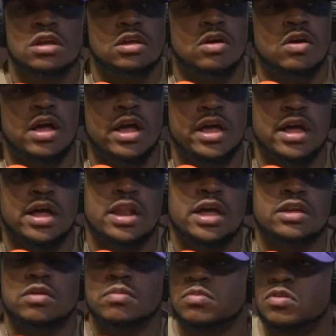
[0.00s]
Hey, I
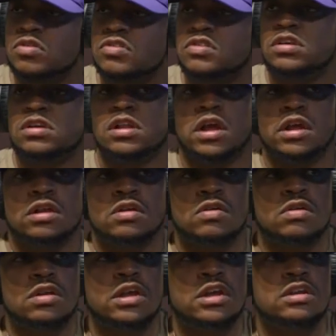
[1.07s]
like your music. Like,
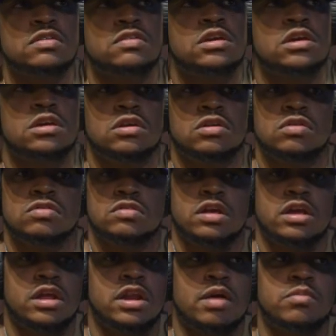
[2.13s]
ladies,
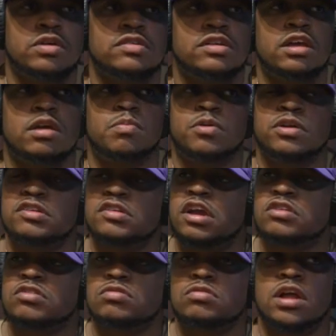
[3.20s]
saying how much they
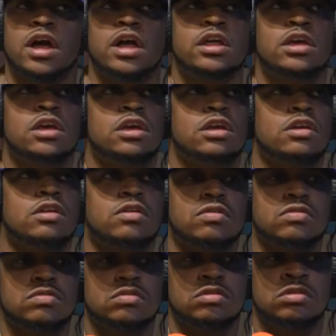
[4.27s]
appreciate you, not,
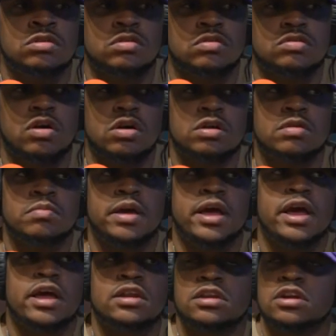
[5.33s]
talking
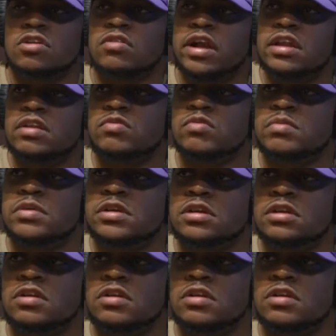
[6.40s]
bad and degrading women.